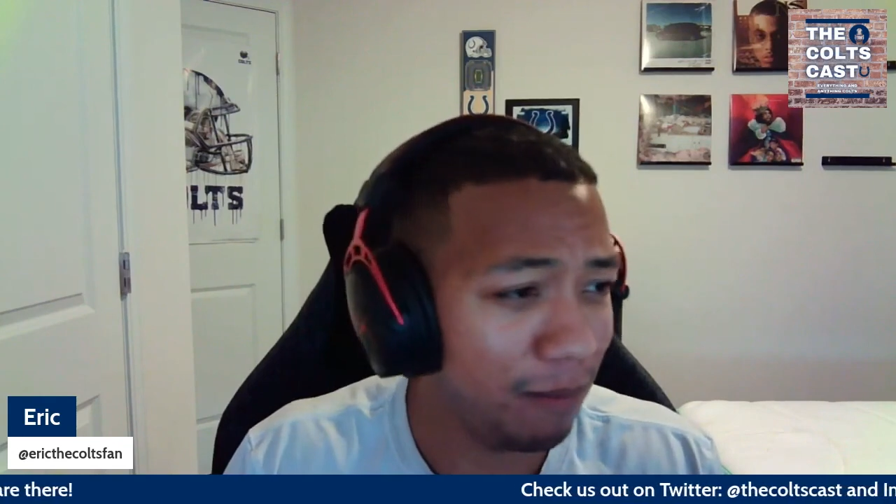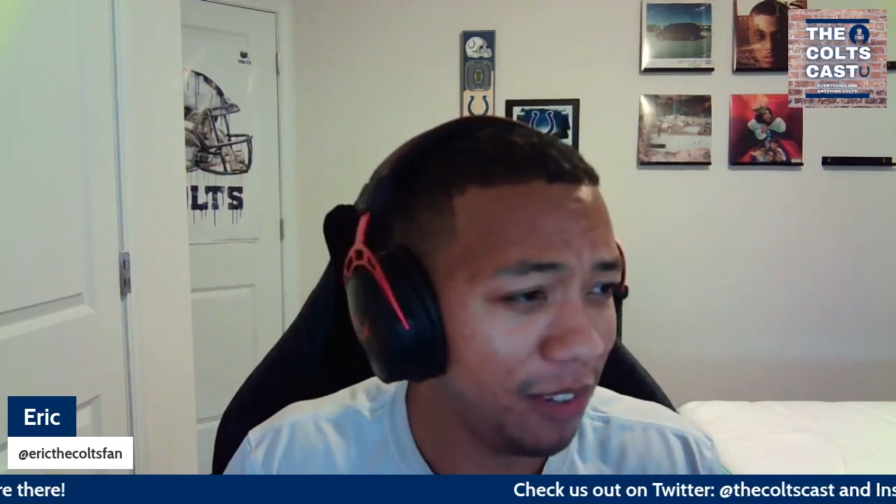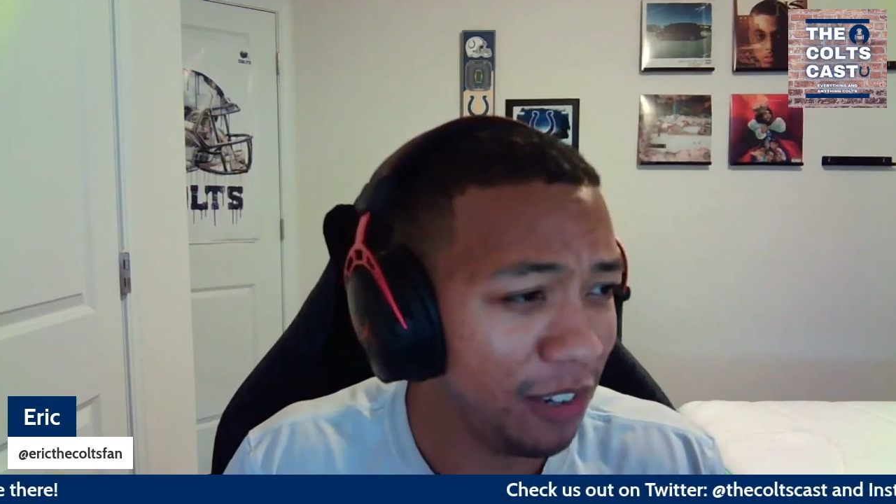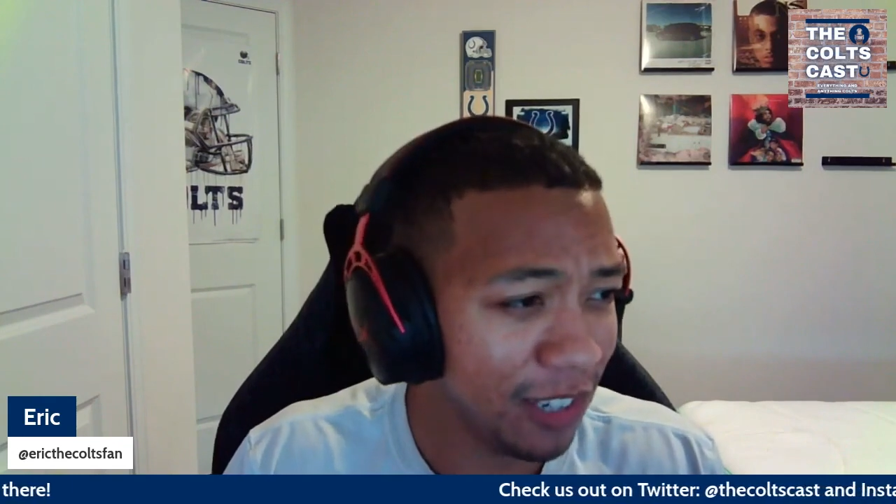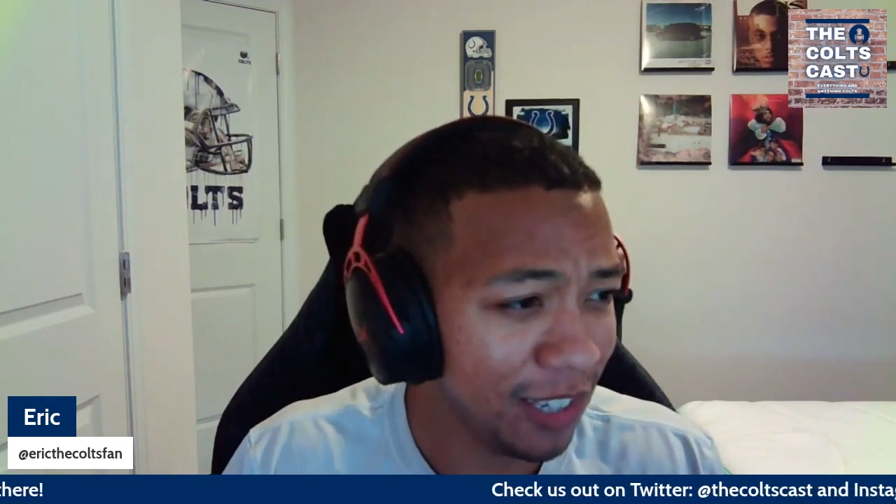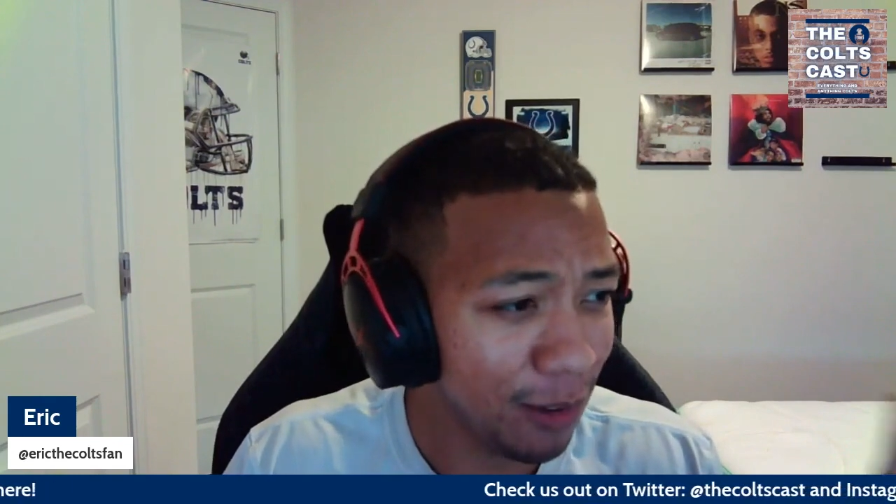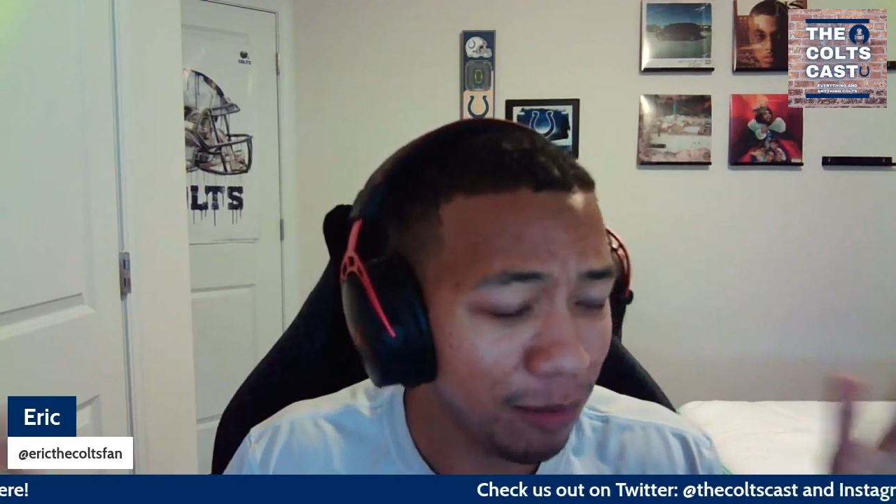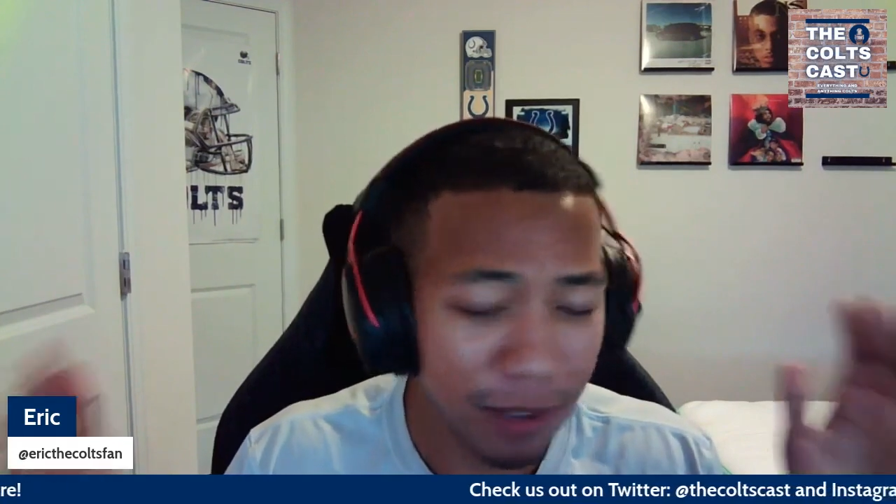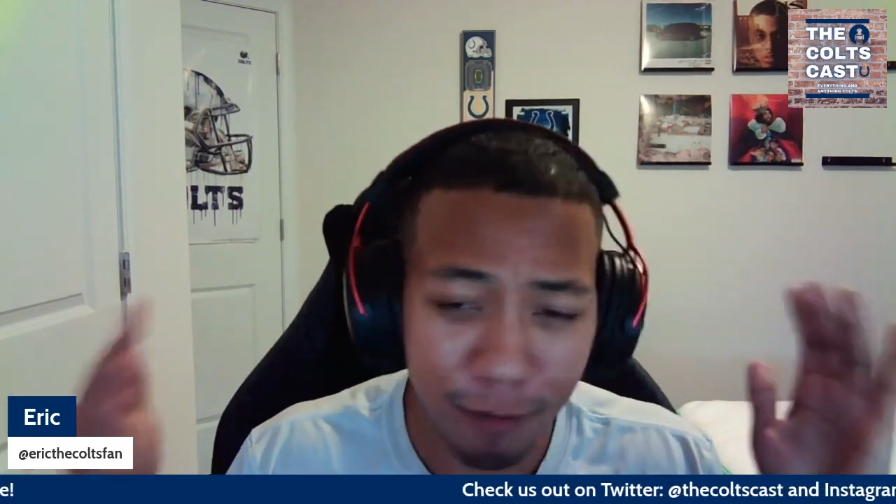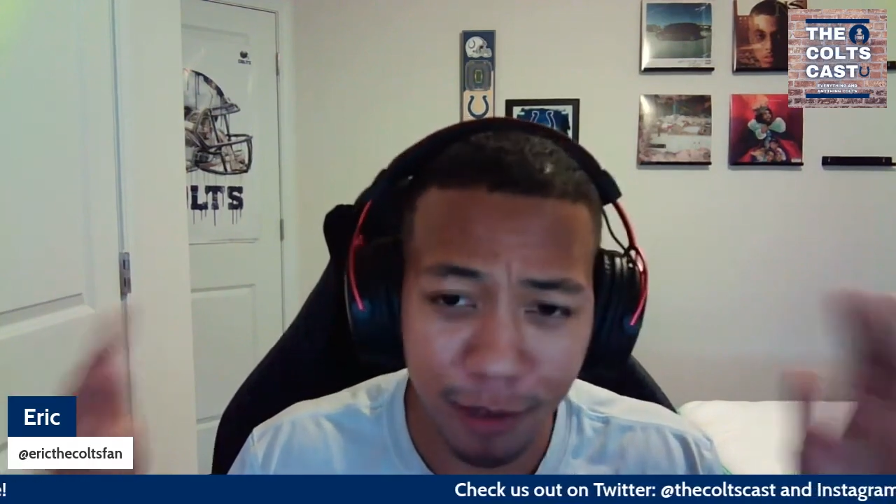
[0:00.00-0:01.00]
you can still
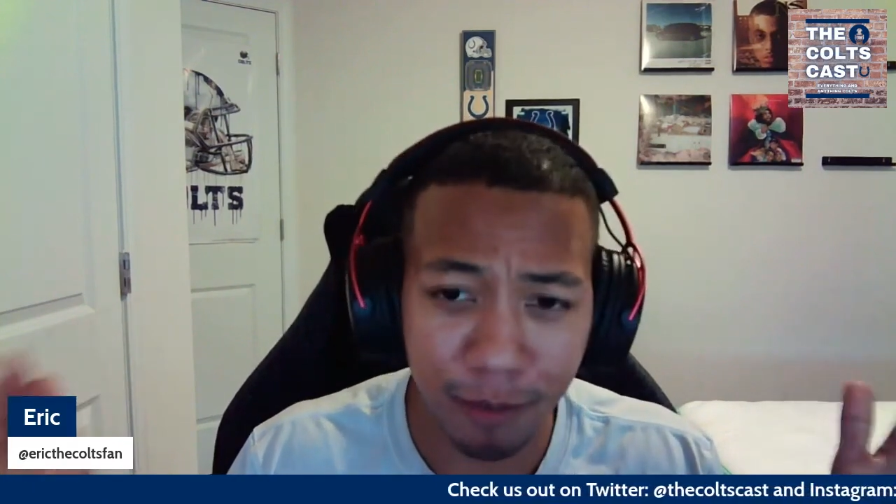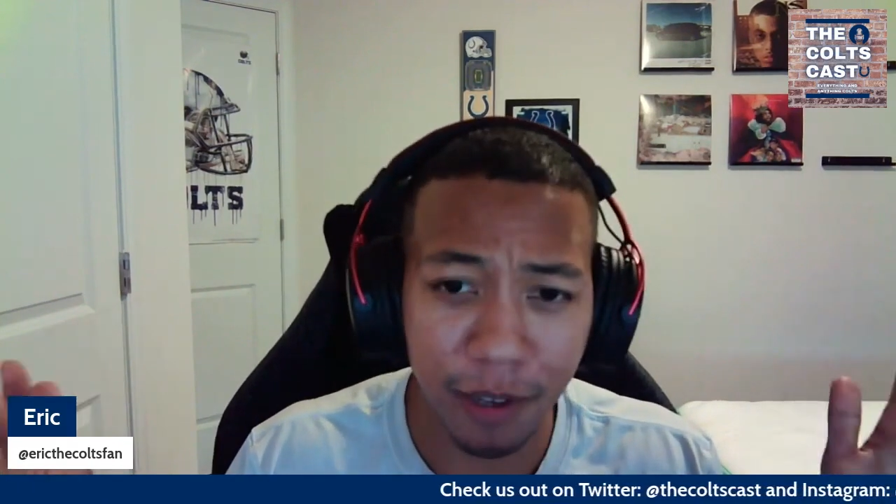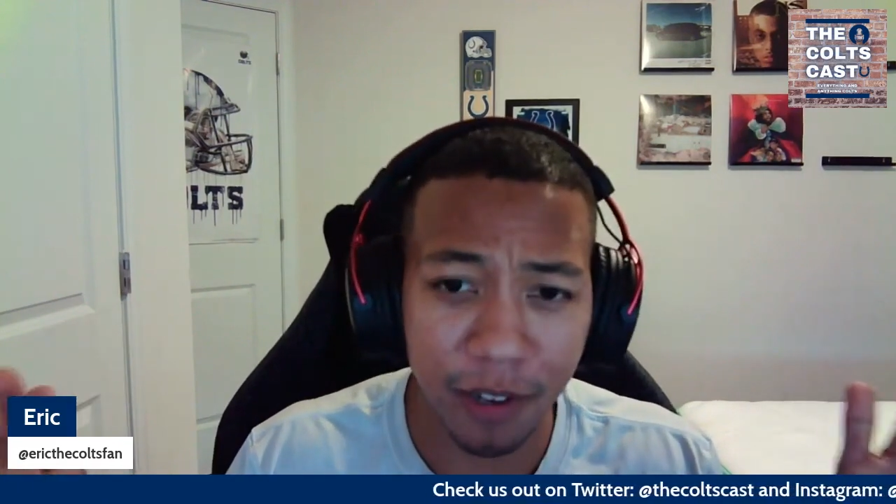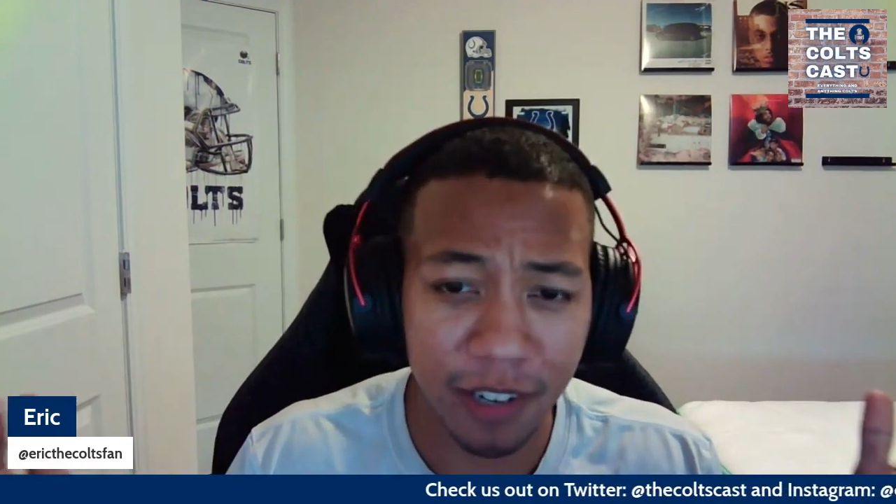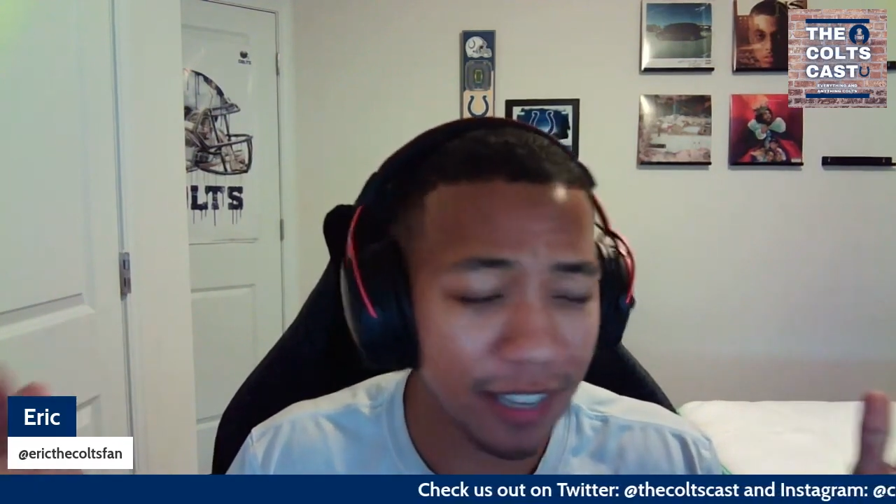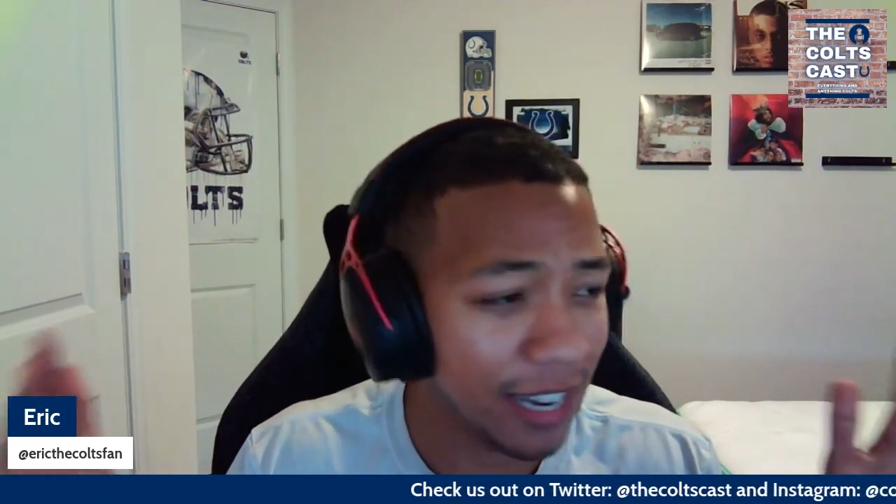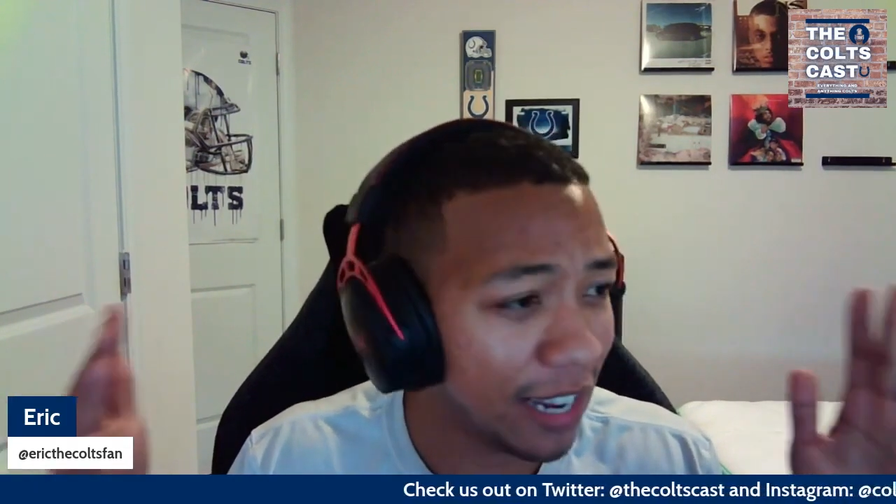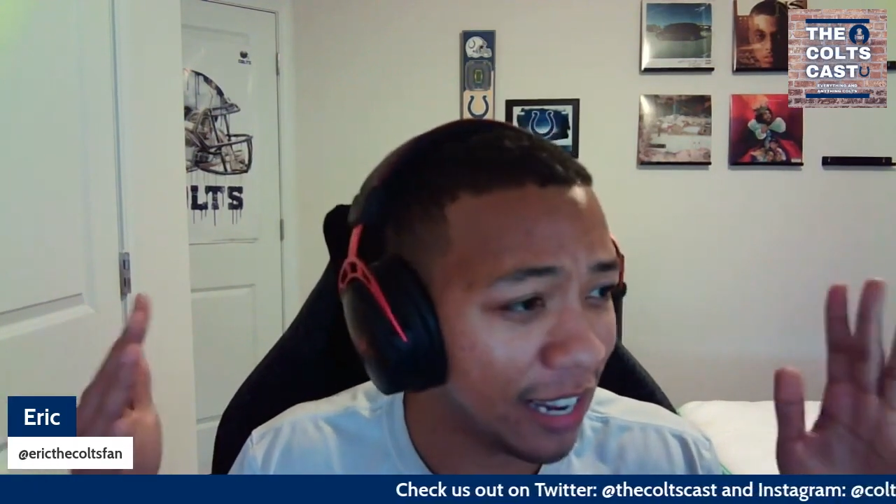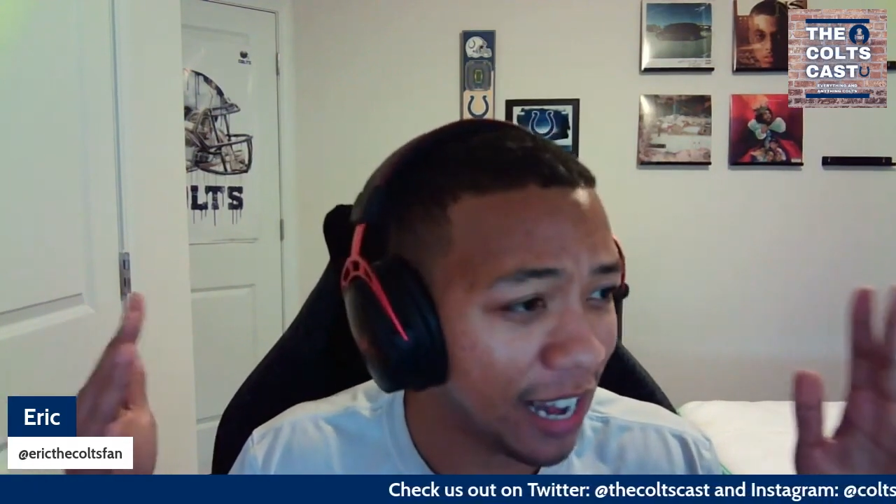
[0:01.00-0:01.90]
be rebuilding and,